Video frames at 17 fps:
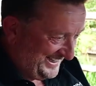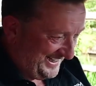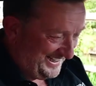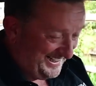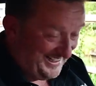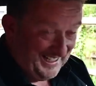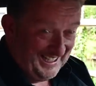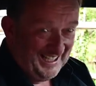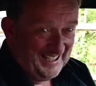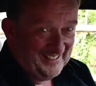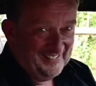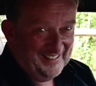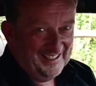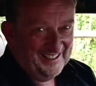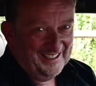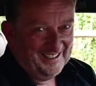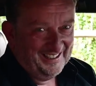I love
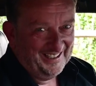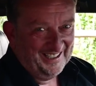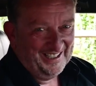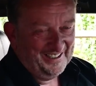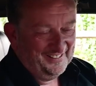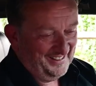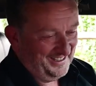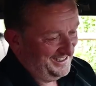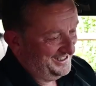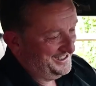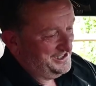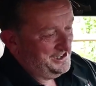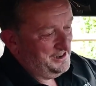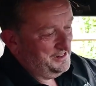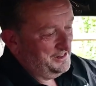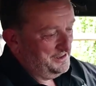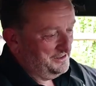it, I love it.
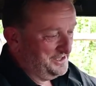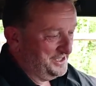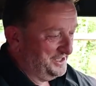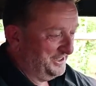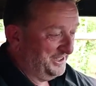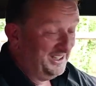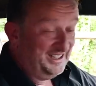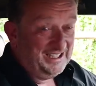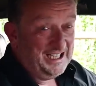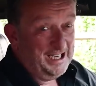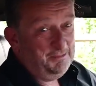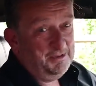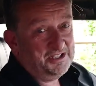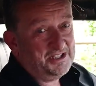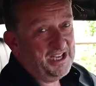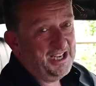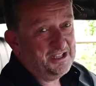Well, you can keep
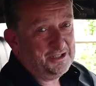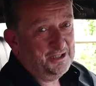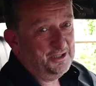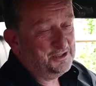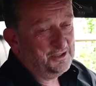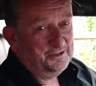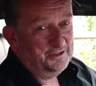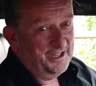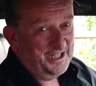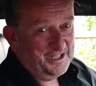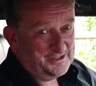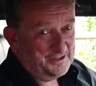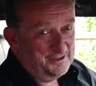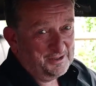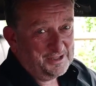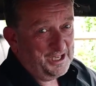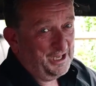your Teslas and all that
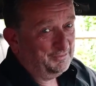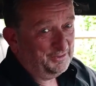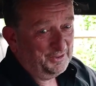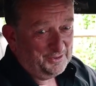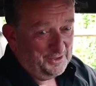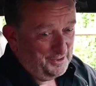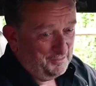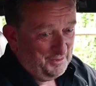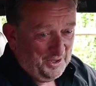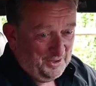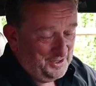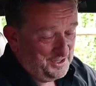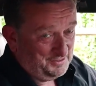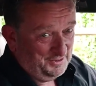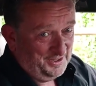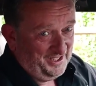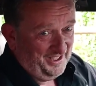sort of stuff. I've got to be
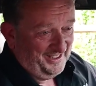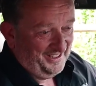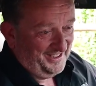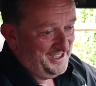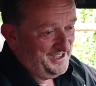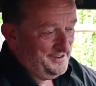honest with you.